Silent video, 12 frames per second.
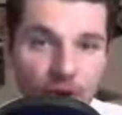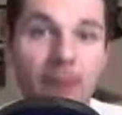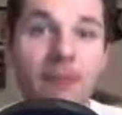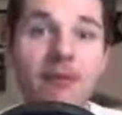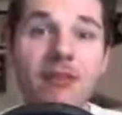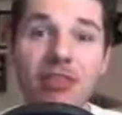
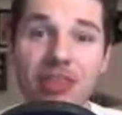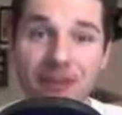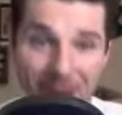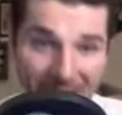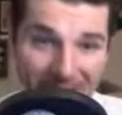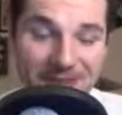which, if you
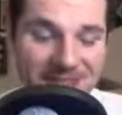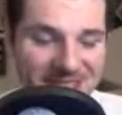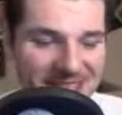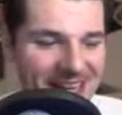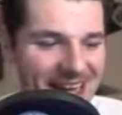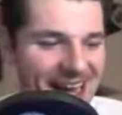know San
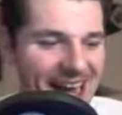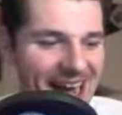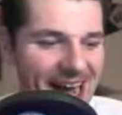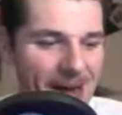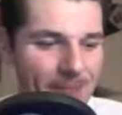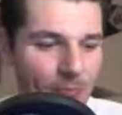Francisco, they
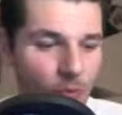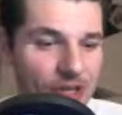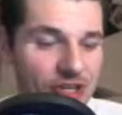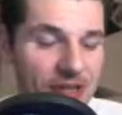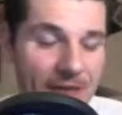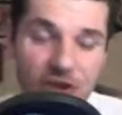tried to get him